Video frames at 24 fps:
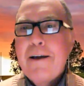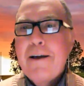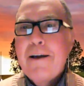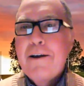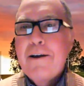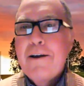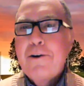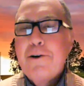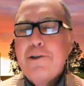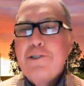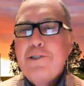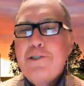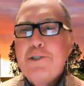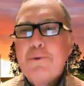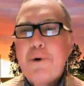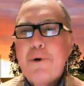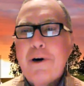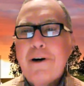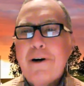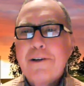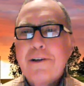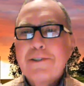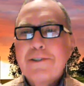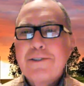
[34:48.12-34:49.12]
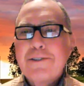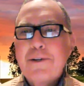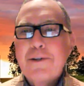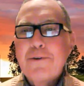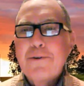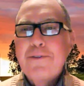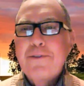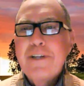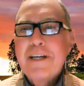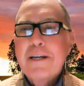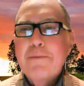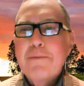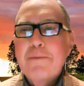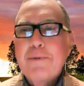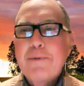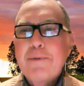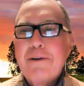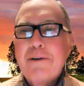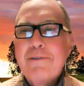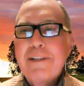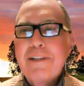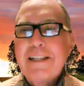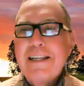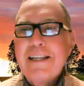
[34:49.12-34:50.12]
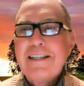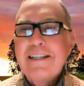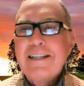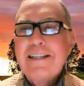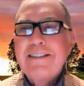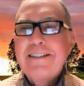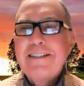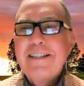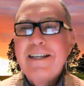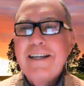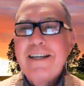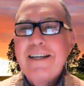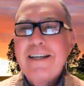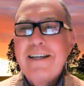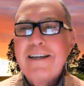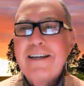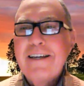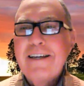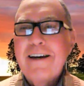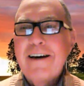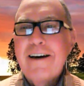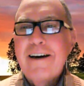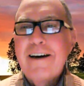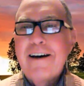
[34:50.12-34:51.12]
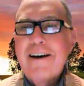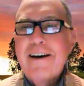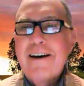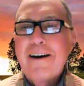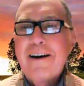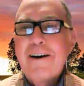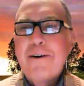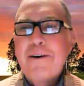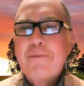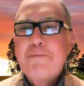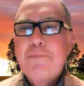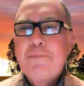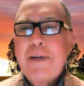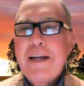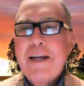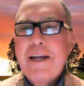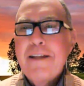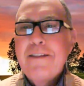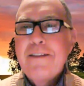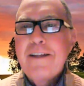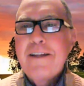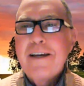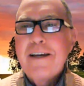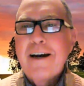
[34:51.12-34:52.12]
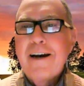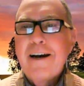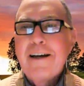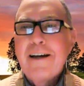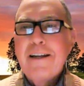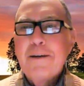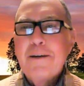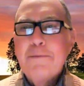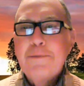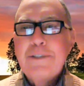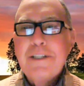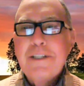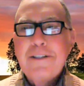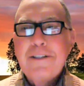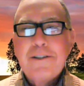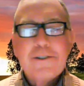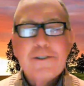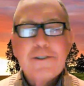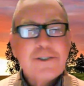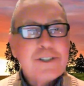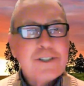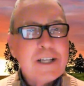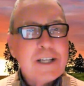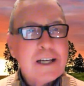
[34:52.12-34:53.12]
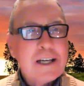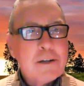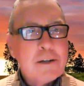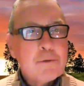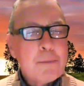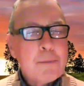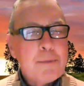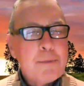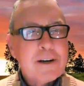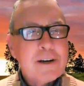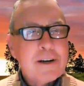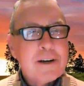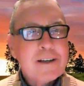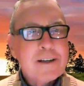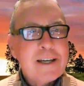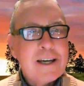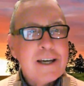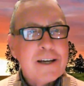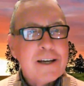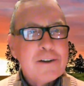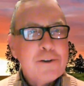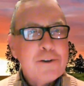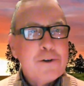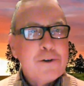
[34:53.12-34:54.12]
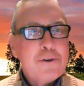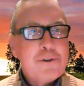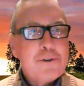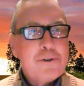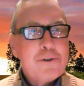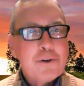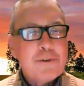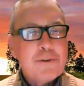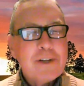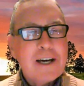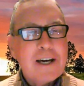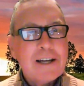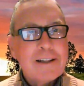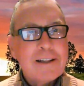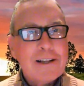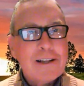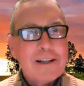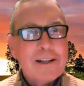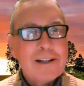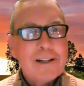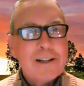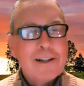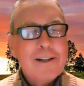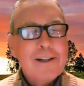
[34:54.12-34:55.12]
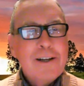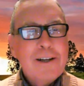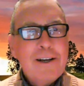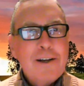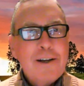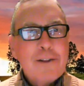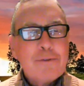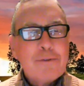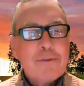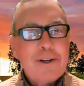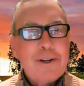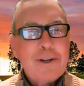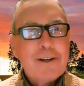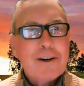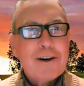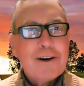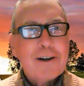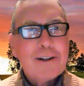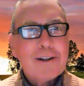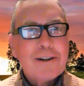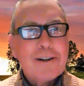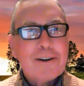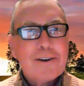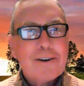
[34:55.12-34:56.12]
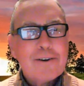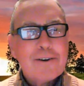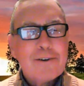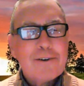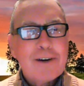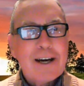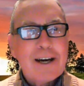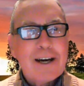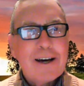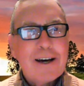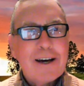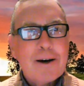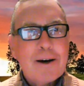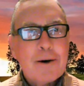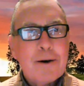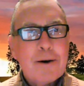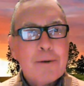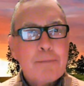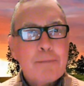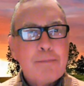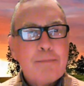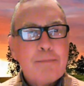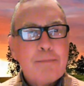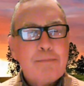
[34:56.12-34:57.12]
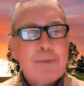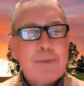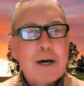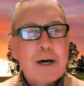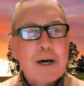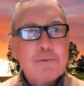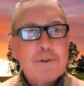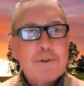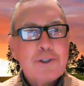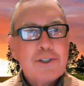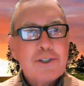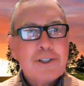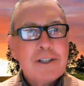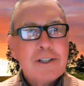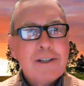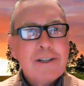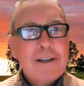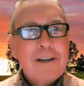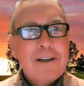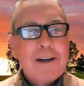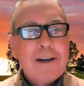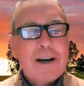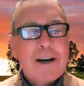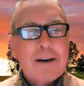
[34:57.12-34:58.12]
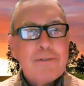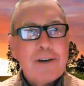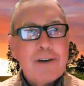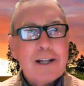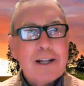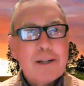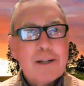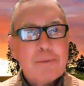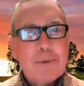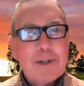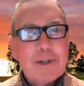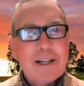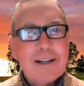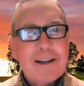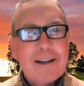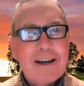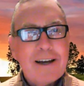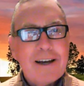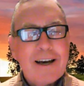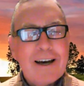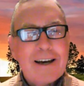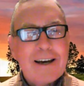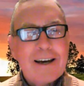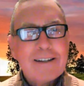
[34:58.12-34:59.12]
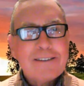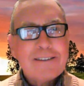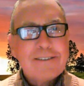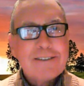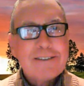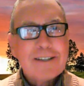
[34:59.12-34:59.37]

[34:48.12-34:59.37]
Could you also think about listing the items in your sail repair kit? You showed that little $3 pouch available at